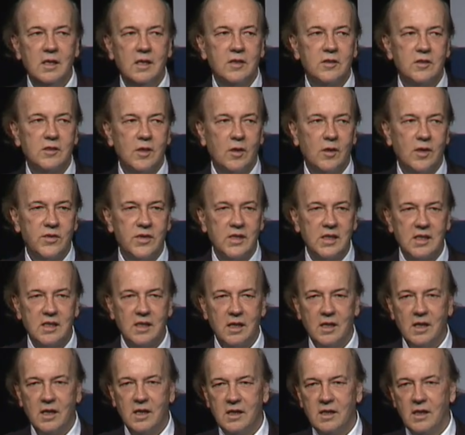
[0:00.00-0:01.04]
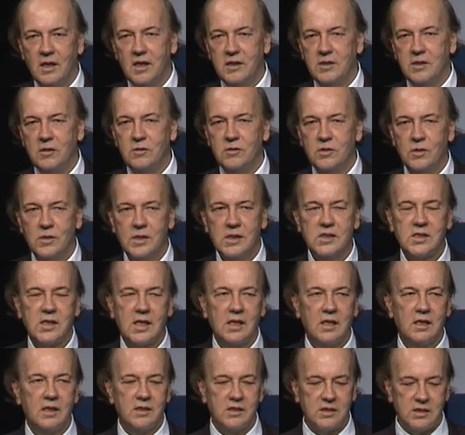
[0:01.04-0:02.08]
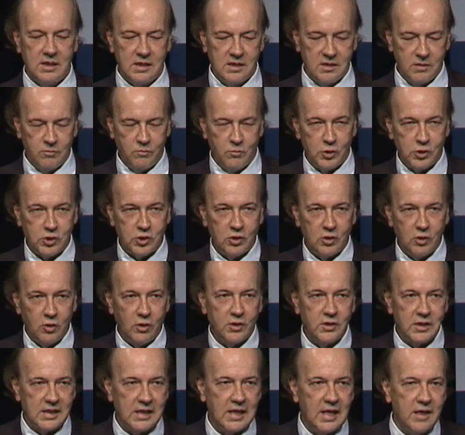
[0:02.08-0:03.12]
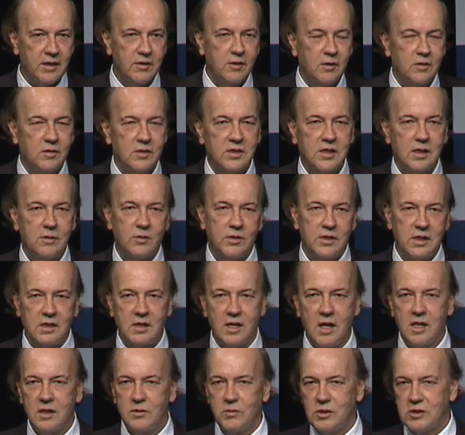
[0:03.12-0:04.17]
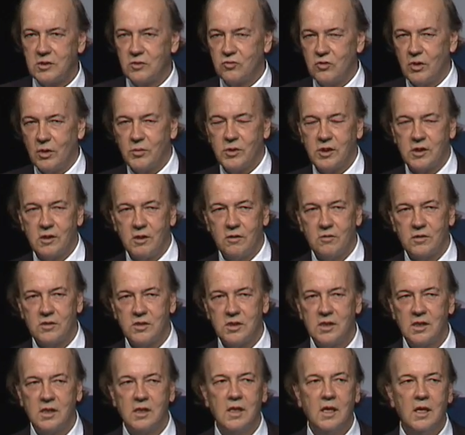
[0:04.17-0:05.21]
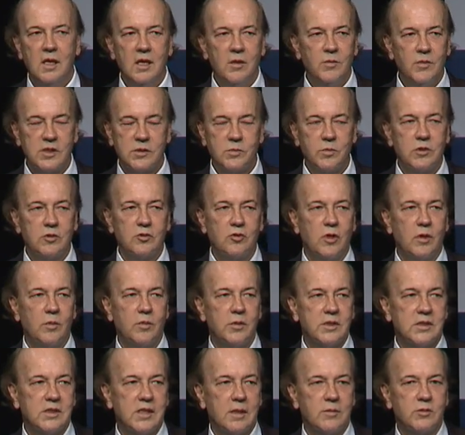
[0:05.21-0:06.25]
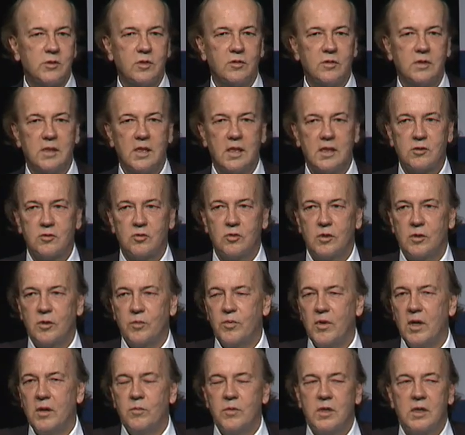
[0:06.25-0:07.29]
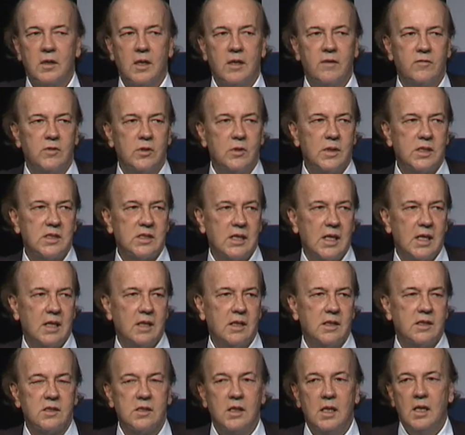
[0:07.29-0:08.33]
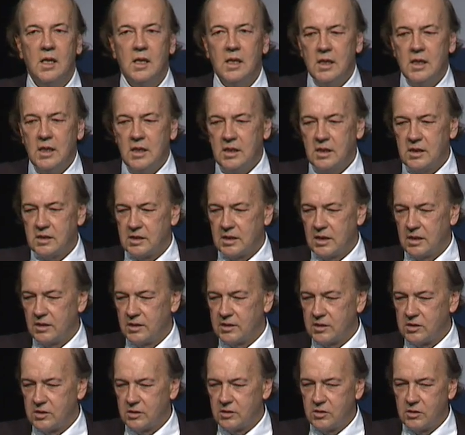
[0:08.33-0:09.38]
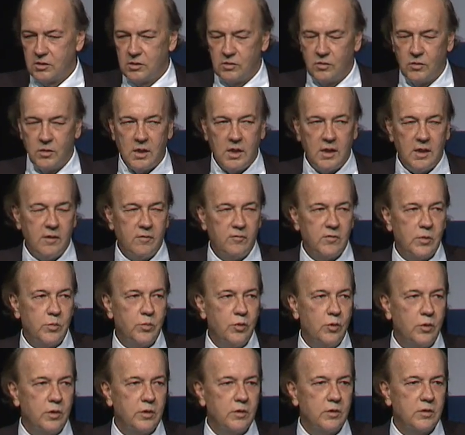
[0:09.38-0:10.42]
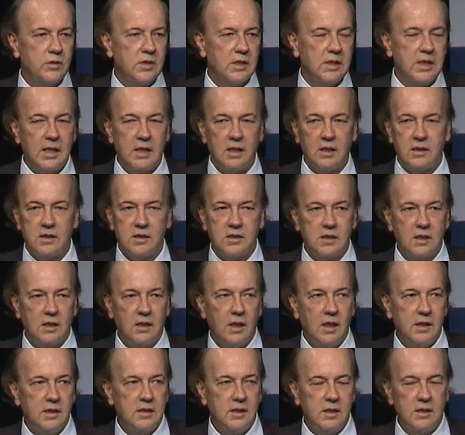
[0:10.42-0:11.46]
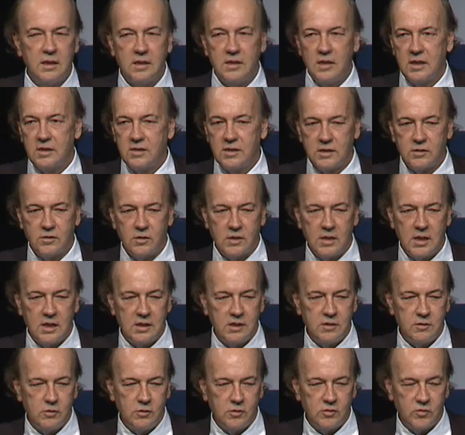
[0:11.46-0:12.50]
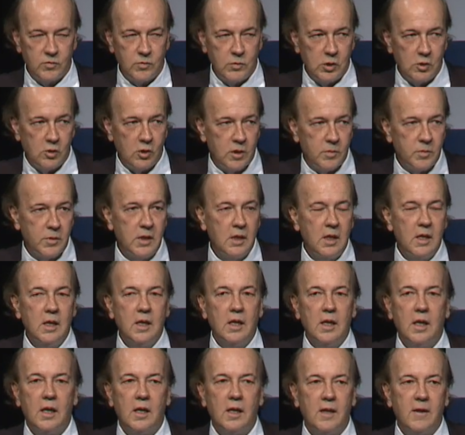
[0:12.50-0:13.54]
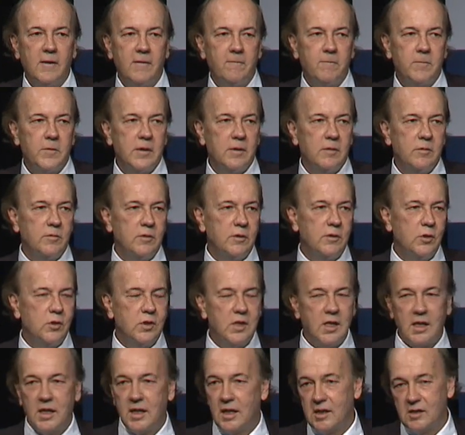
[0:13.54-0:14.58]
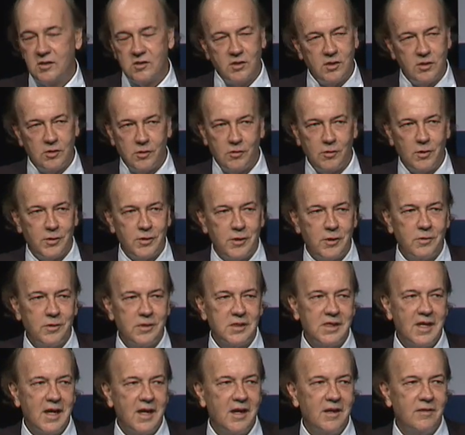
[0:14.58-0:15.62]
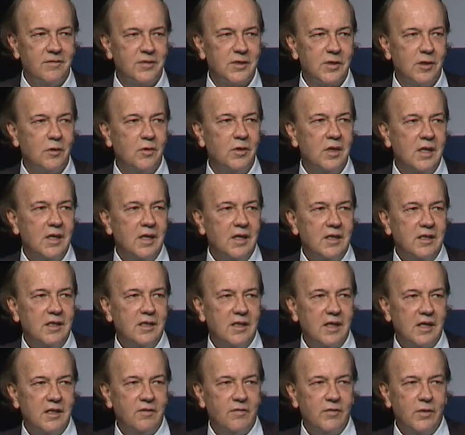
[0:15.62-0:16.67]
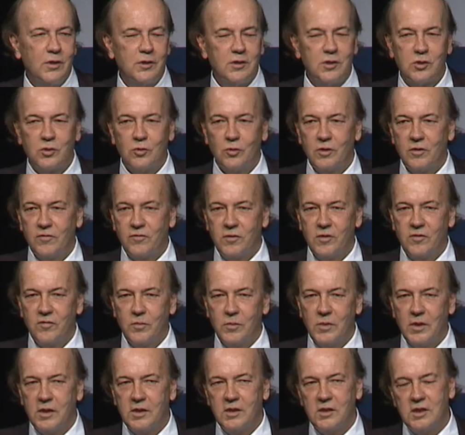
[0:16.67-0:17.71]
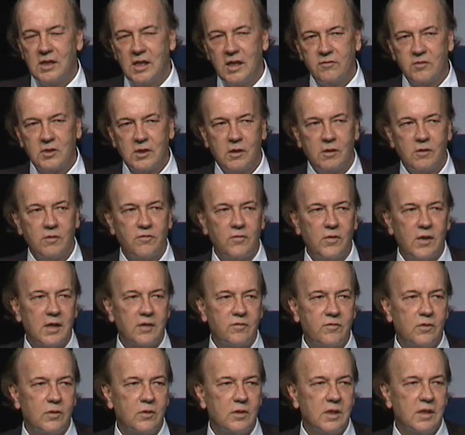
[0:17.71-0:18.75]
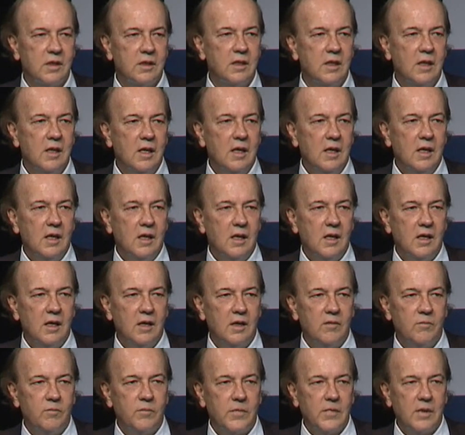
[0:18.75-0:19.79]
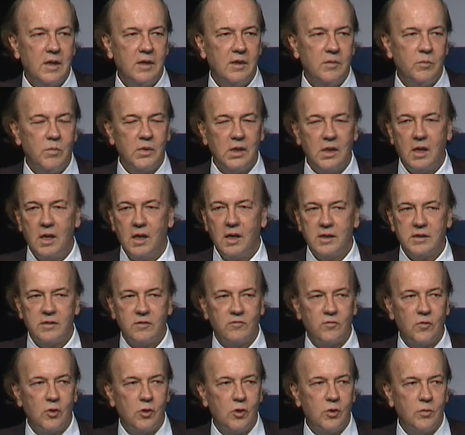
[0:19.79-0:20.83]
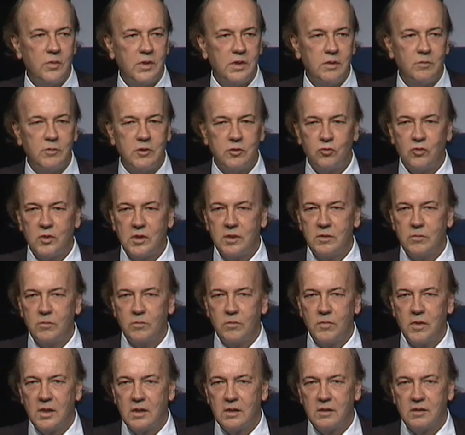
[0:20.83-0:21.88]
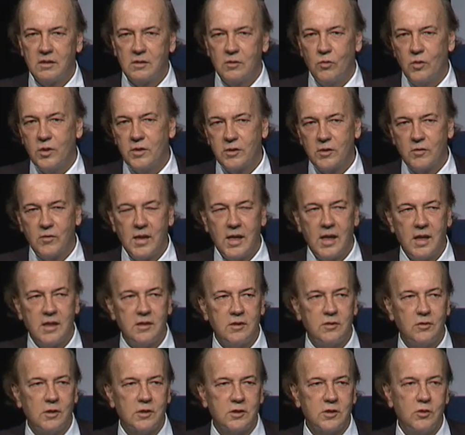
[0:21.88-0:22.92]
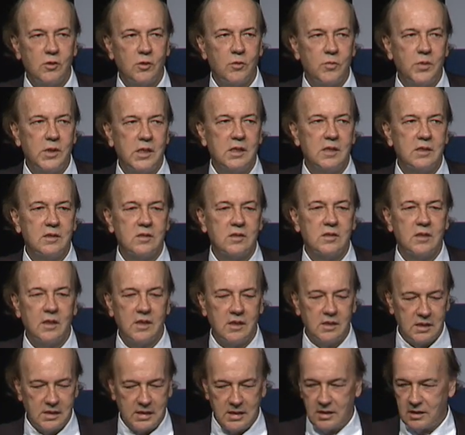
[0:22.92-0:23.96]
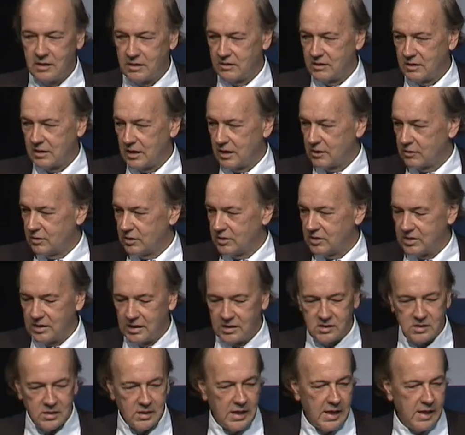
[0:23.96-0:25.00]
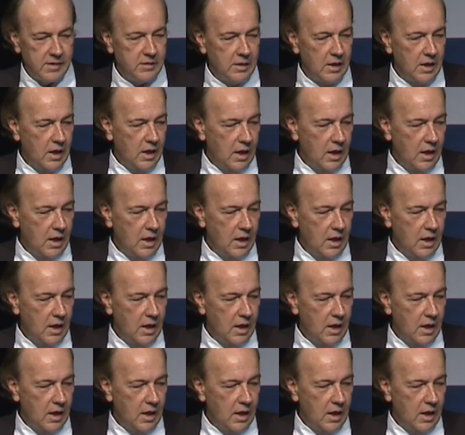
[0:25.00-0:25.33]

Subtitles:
So I think, I know U.S. analysts tend to mush it all together and say, well, the economy's in trouble, the currency must be in trouble. That's absolutely not true. The problem with a lot of U.S. analysts is they listen to reporters and analysts in London, and they think they're getting news from Europe. The UK hates the euro. They always have. So you get a distorted view from London. You have to go to Frankfurt and Milan and Rome and Madrid and go on the ground and talk to Europeans to get a good sense of that.